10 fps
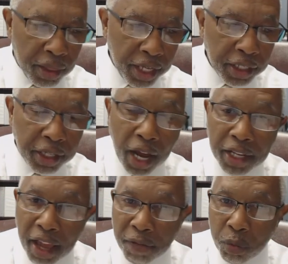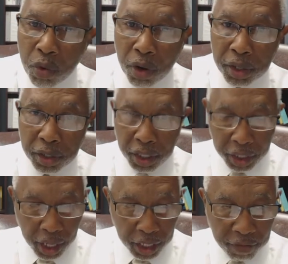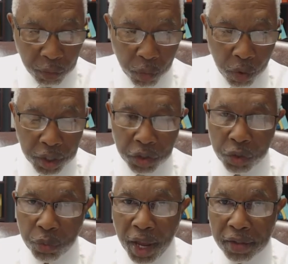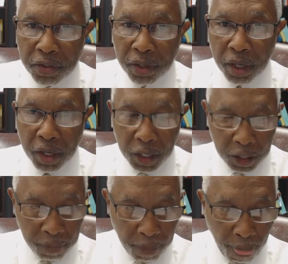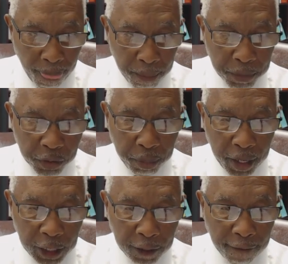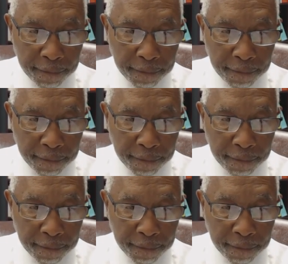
They did not have a warrant. They did not have a warrant to arrest Mr. Payton.